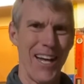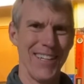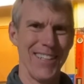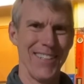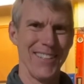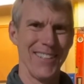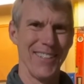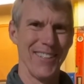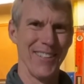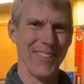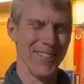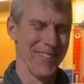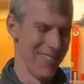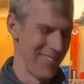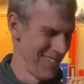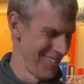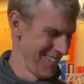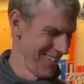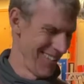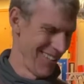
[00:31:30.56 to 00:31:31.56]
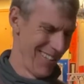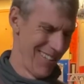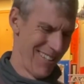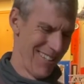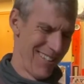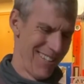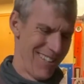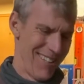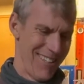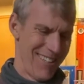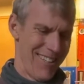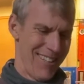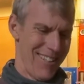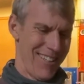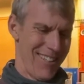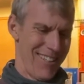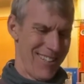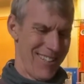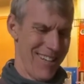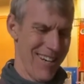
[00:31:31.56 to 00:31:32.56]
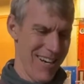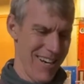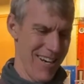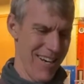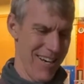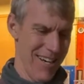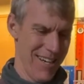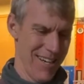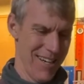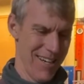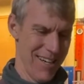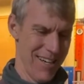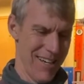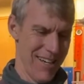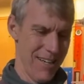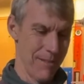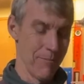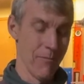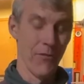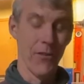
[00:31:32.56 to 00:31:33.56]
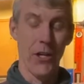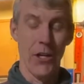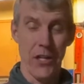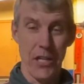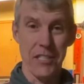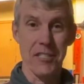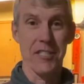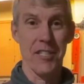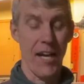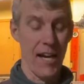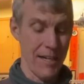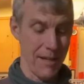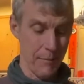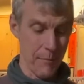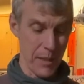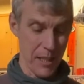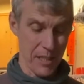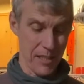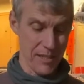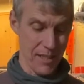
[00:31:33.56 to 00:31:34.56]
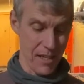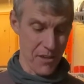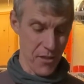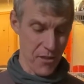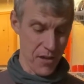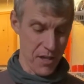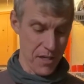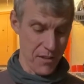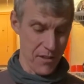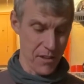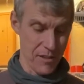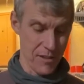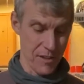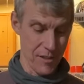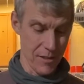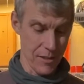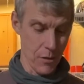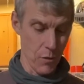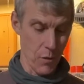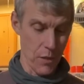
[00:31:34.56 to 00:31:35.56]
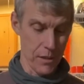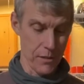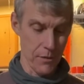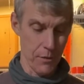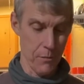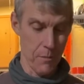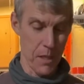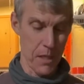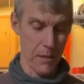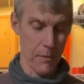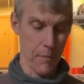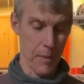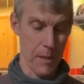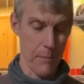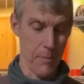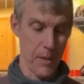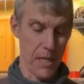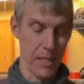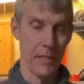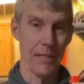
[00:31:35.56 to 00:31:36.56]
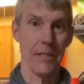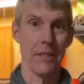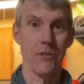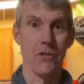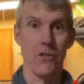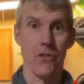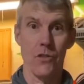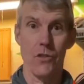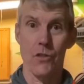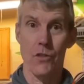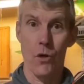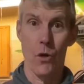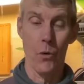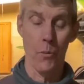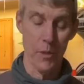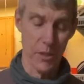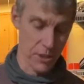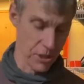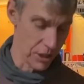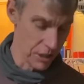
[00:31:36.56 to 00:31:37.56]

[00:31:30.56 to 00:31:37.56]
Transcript: new. I'm very excited because I think this is going to make my painting so much